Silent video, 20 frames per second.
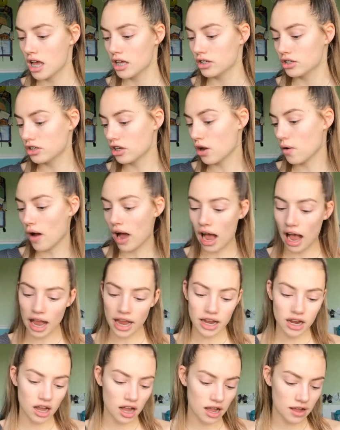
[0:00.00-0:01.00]
So
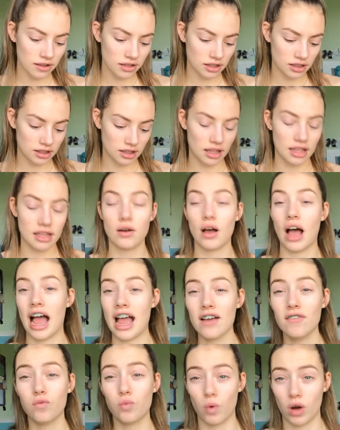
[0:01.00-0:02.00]
I
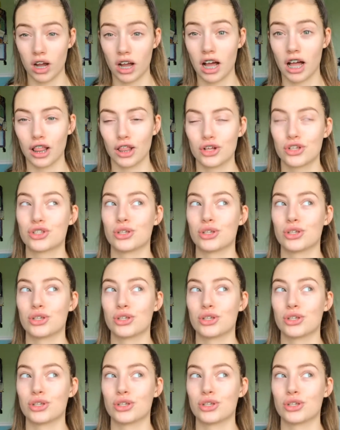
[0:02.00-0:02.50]
have one color,